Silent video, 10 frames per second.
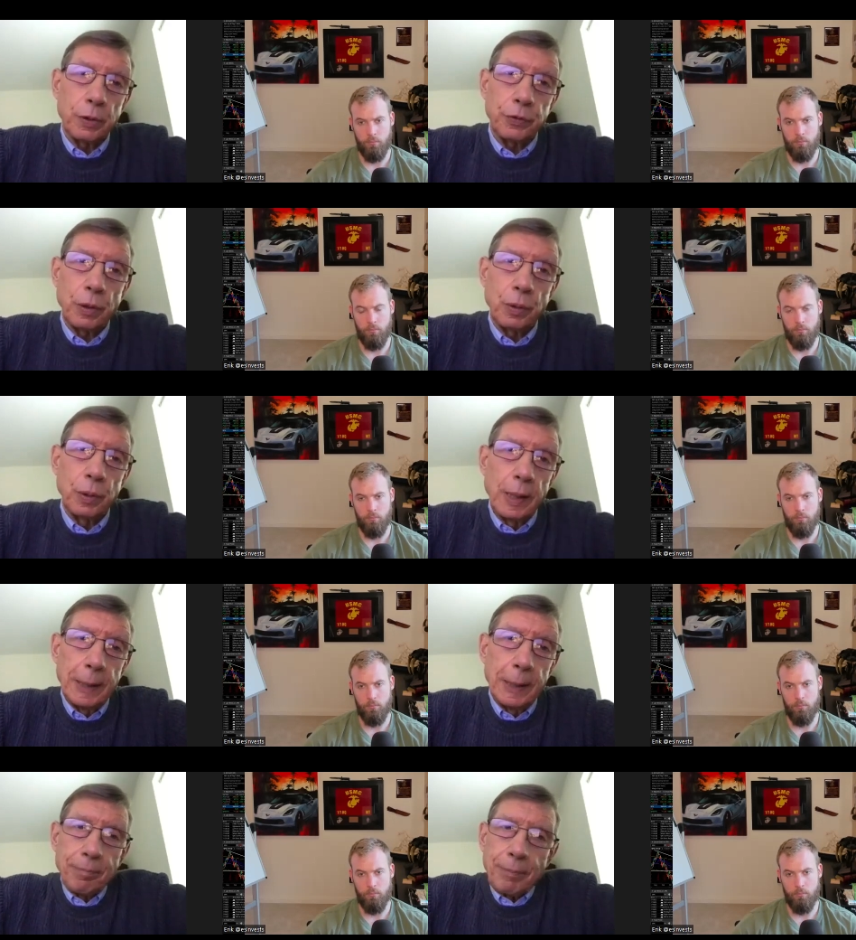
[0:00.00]
Speaker 1: So,
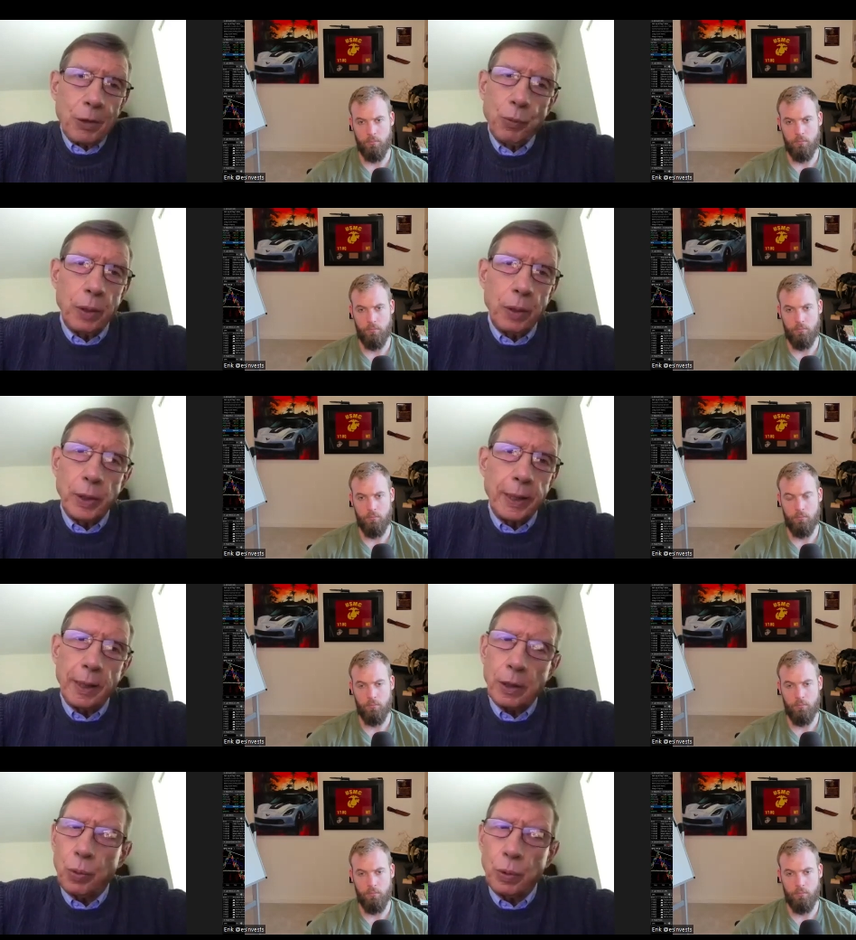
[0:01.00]
whether we get
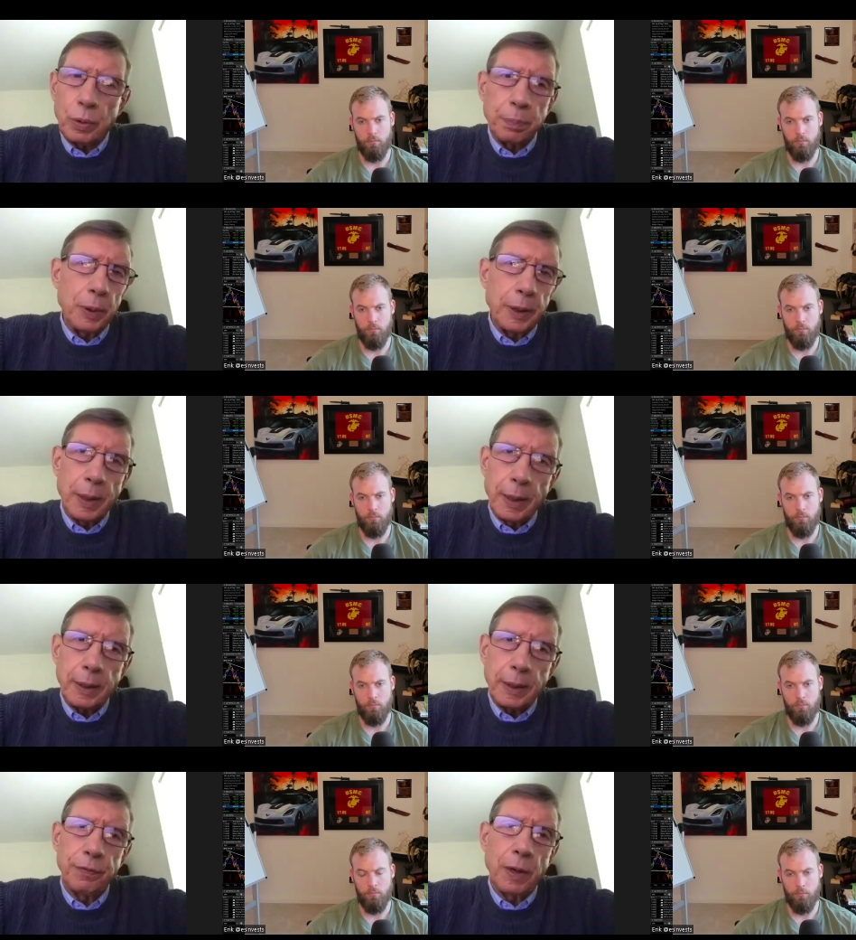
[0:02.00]
a quarter point hike
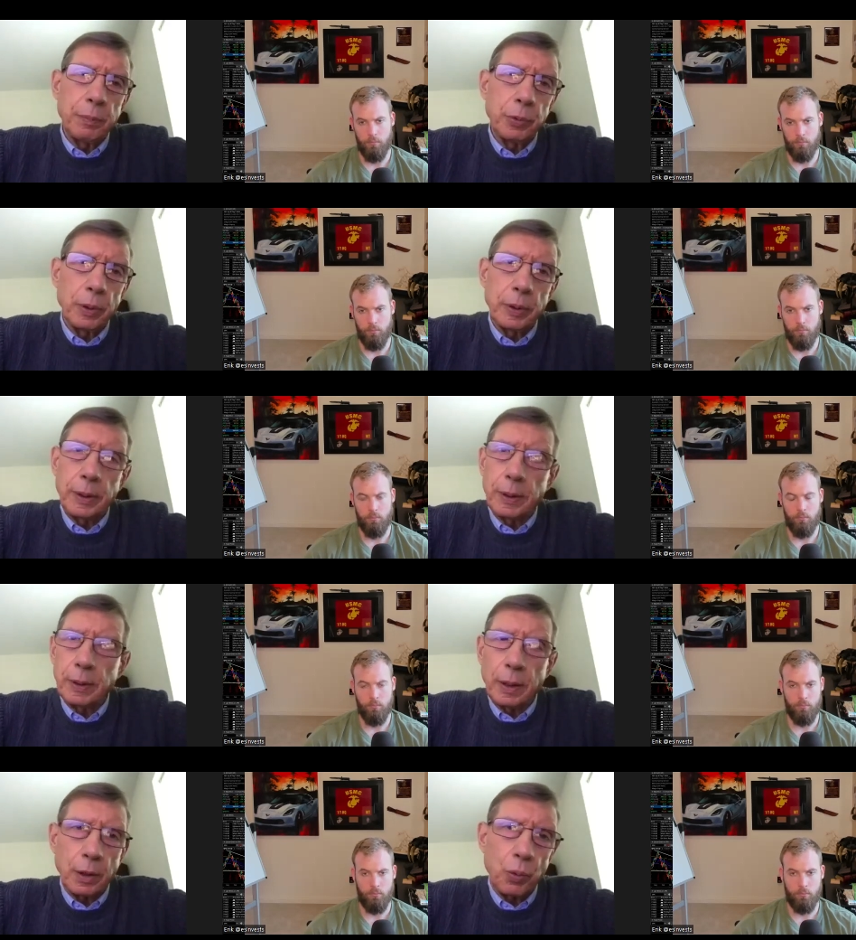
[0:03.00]
in February and
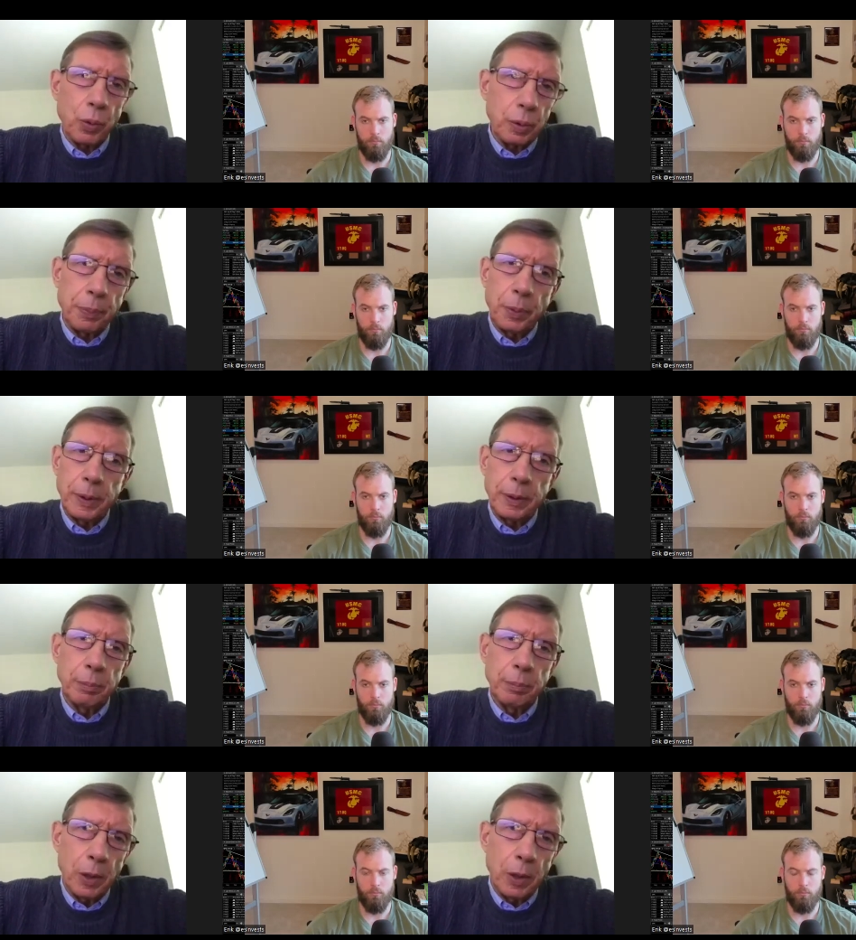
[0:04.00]
another quarter point
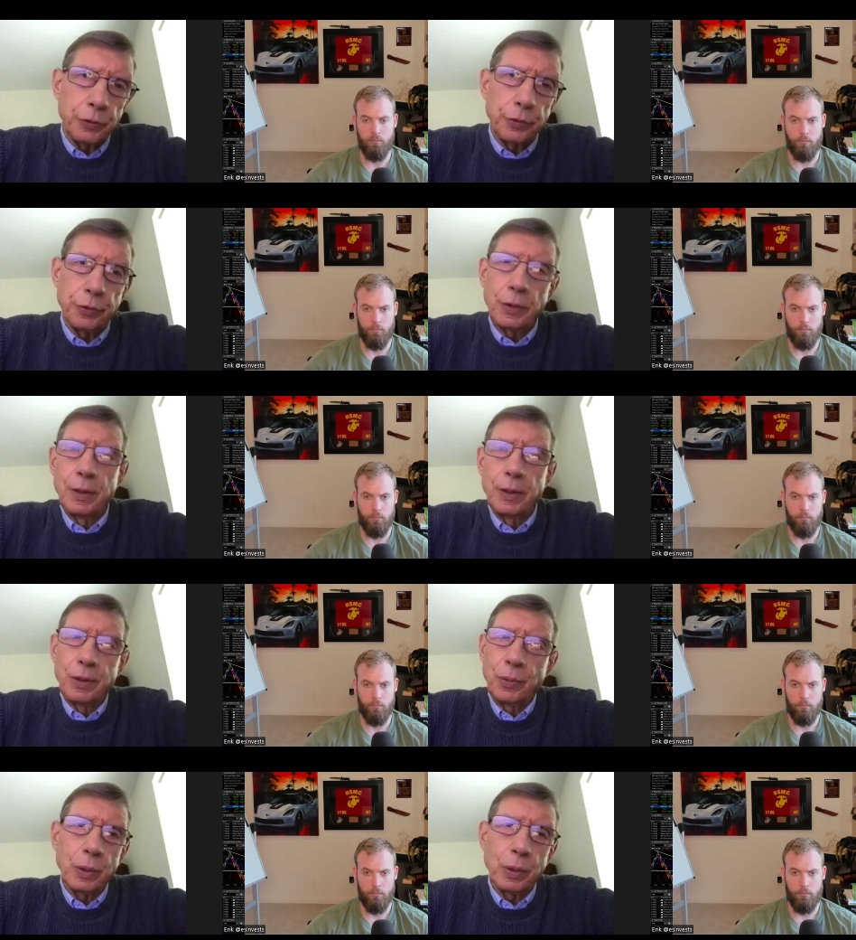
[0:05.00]
in March,
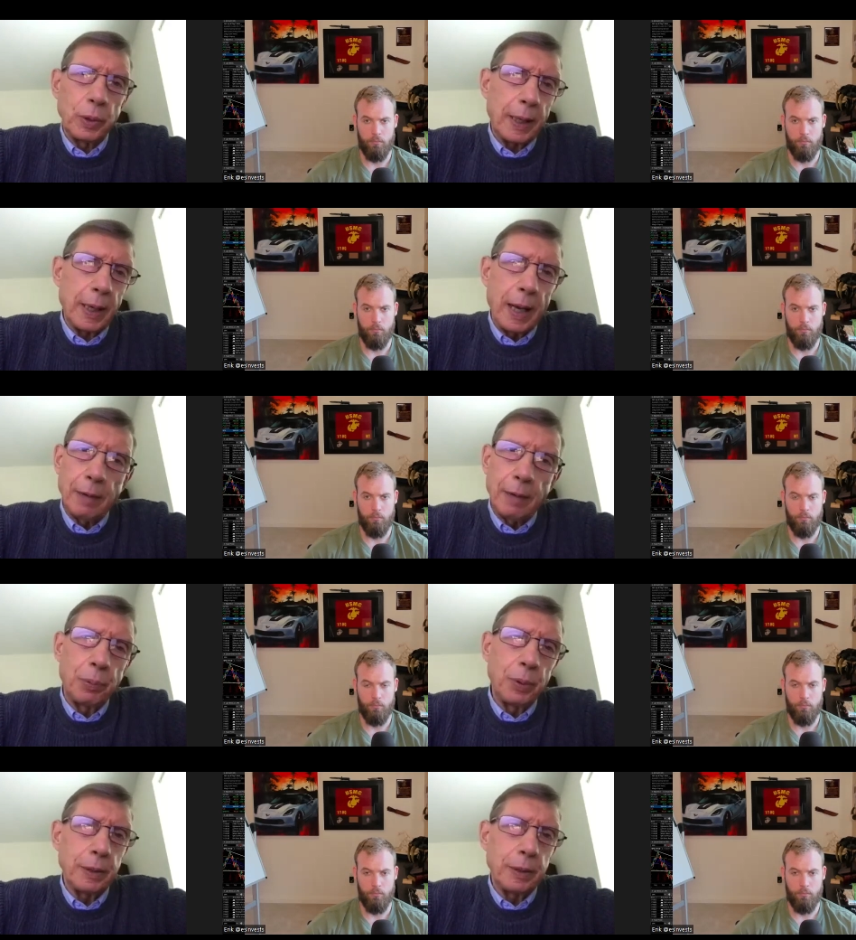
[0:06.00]
whether we get a half
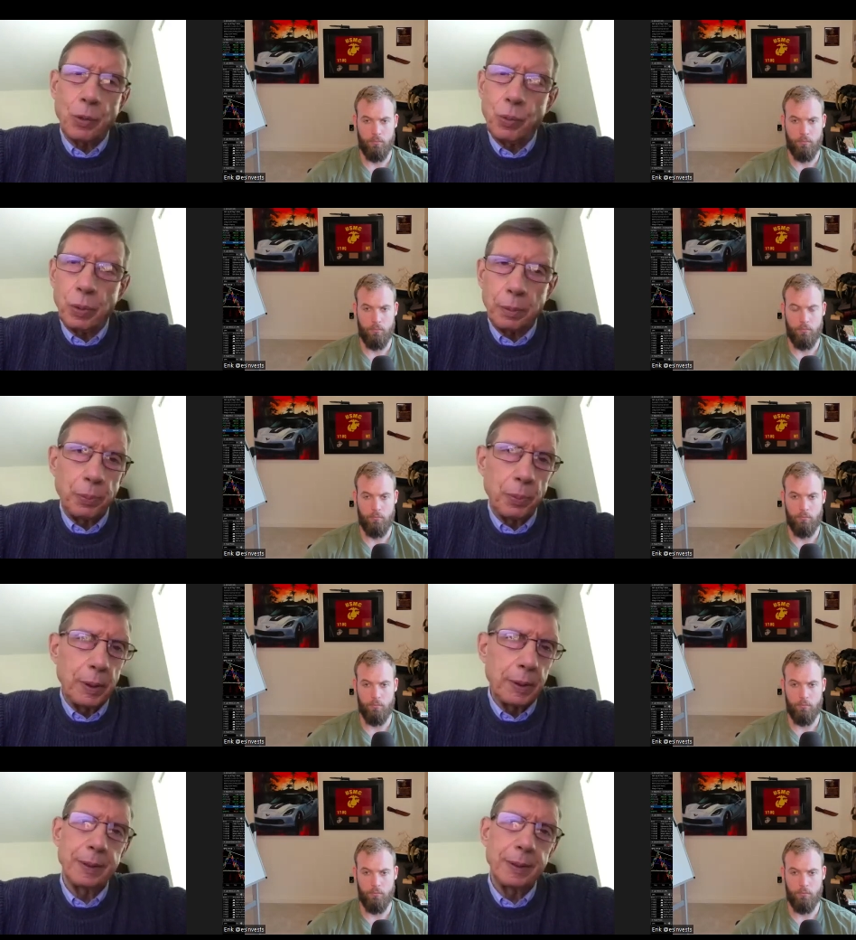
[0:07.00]
point and a quarter point,